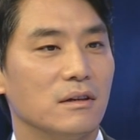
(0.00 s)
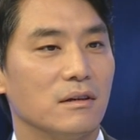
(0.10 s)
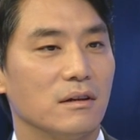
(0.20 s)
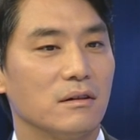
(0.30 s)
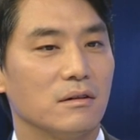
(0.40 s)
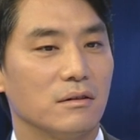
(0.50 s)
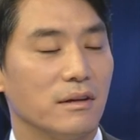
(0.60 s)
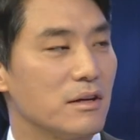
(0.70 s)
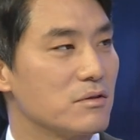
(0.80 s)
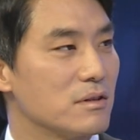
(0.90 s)
at the
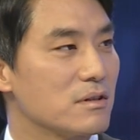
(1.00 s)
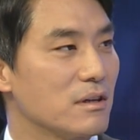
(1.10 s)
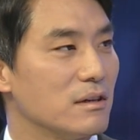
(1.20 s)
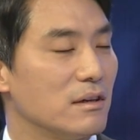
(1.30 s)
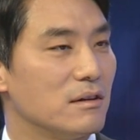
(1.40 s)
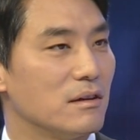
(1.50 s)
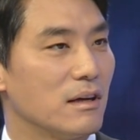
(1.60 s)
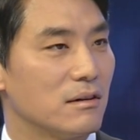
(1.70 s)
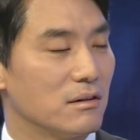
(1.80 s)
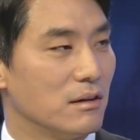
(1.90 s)
national scale and
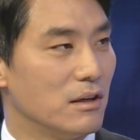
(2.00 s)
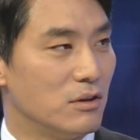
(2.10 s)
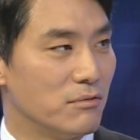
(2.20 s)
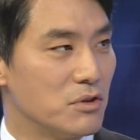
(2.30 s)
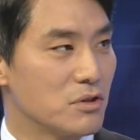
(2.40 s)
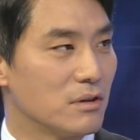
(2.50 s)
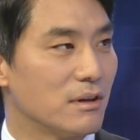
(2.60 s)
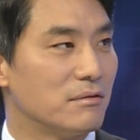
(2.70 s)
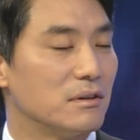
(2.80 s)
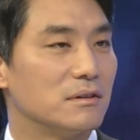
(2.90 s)
at the individual
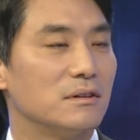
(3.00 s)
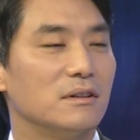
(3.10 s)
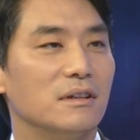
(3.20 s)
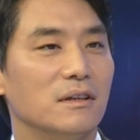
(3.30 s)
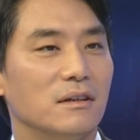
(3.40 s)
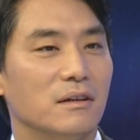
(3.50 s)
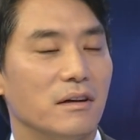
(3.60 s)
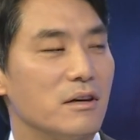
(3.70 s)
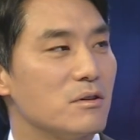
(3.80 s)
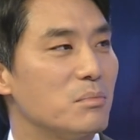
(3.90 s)
levels.
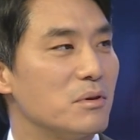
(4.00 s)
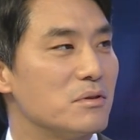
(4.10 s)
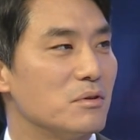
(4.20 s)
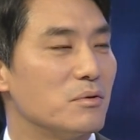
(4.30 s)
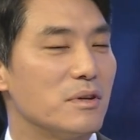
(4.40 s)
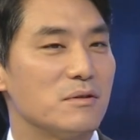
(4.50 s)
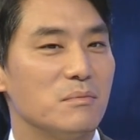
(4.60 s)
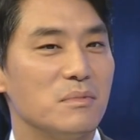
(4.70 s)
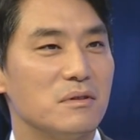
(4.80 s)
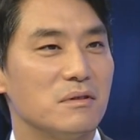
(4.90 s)
As a person who has
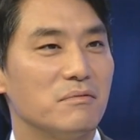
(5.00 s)
been busy